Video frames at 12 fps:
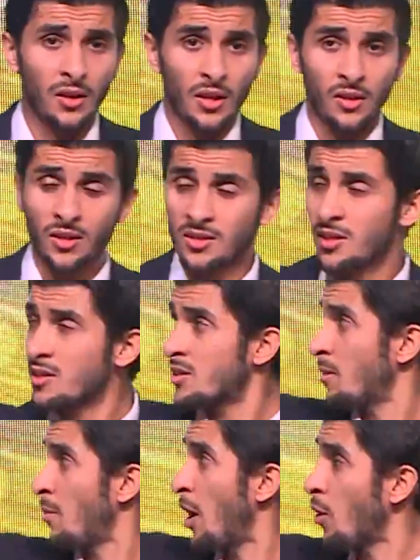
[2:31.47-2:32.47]
the
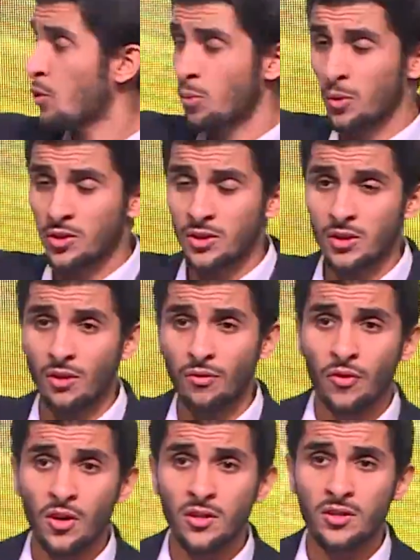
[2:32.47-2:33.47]
system outputs the
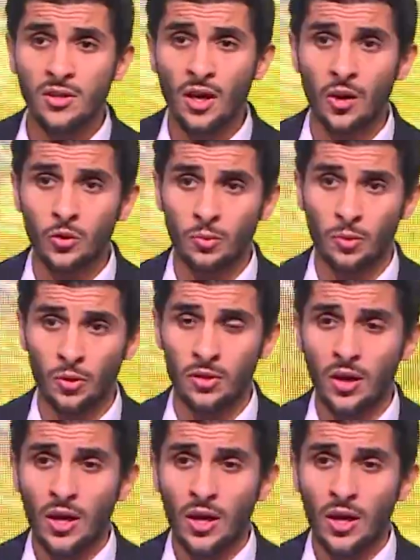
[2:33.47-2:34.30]
first output,